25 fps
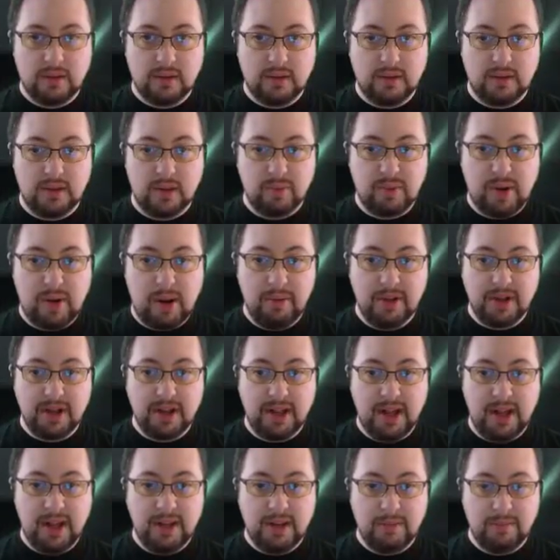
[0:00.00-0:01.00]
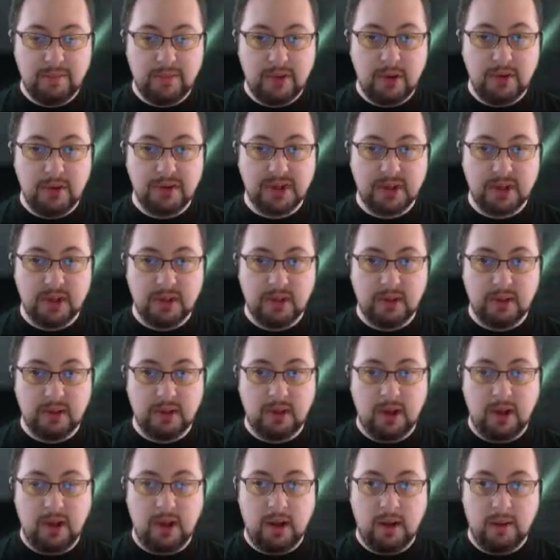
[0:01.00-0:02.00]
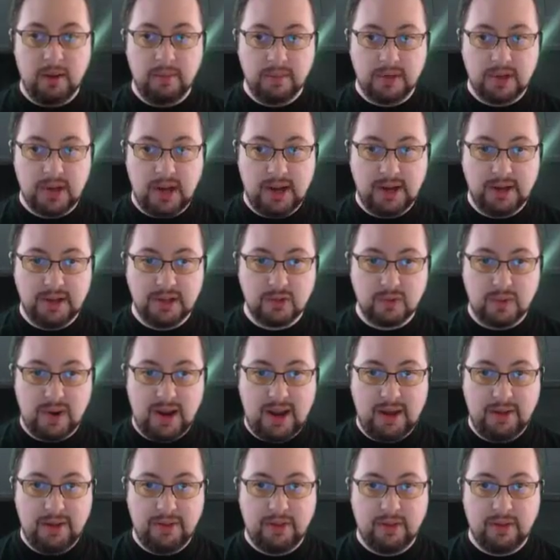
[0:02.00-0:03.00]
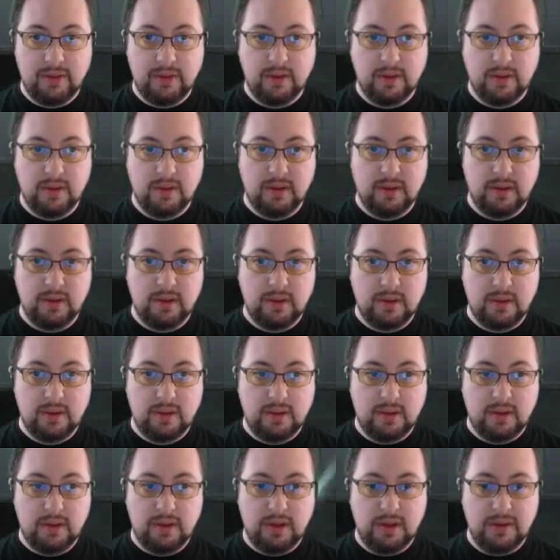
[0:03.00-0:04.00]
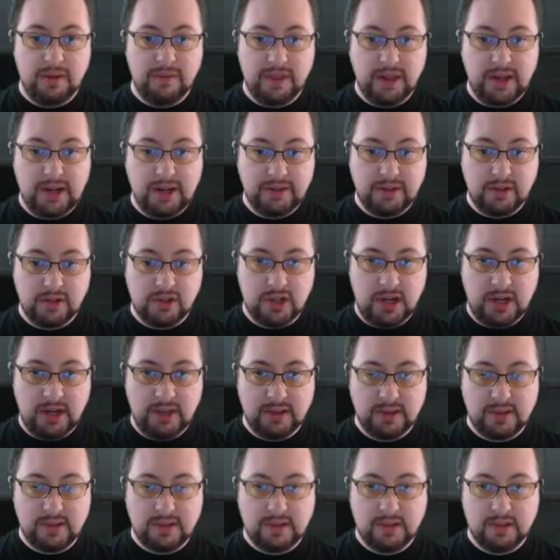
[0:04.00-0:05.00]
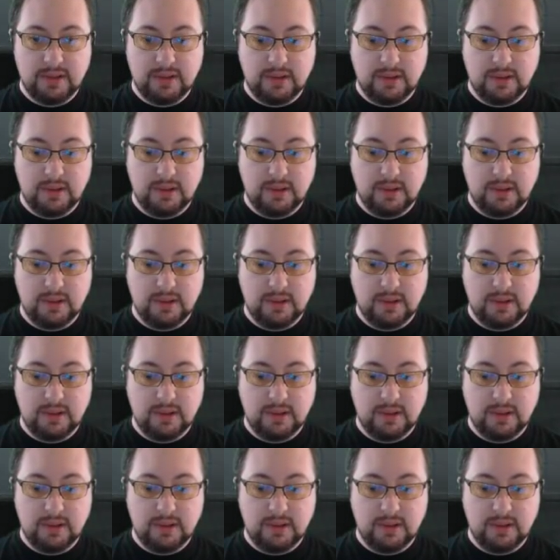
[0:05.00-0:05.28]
They're probably gonna end up using Kaya's Wrath if they get the chance.